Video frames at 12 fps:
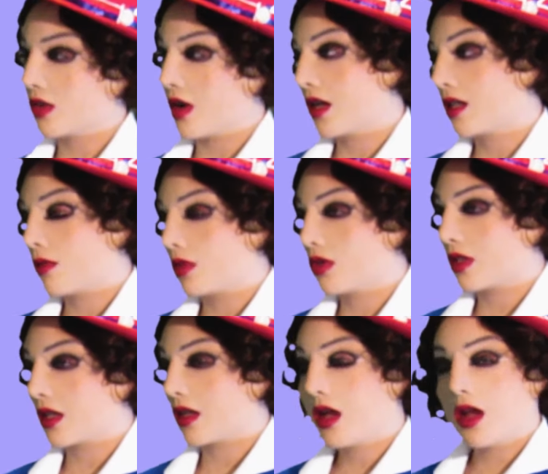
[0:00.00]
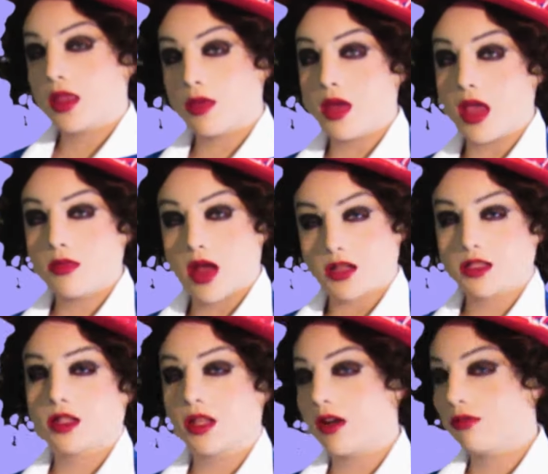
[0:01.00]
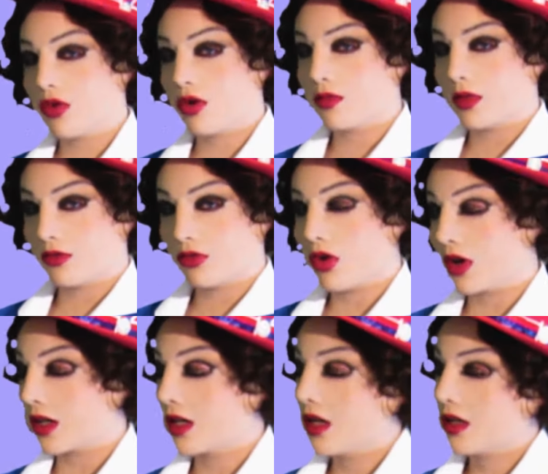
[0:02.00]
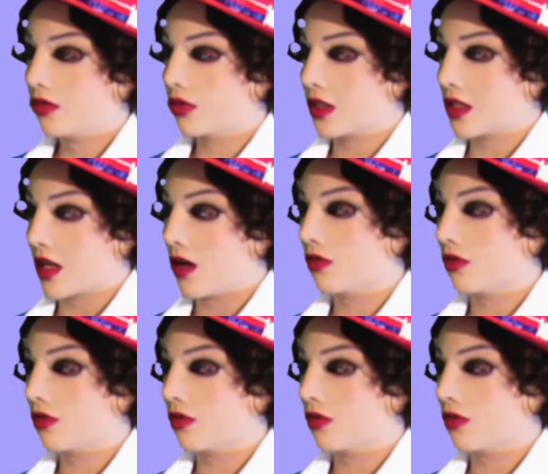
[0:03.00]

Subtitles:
so I ended up using the May mask that I've worn before for this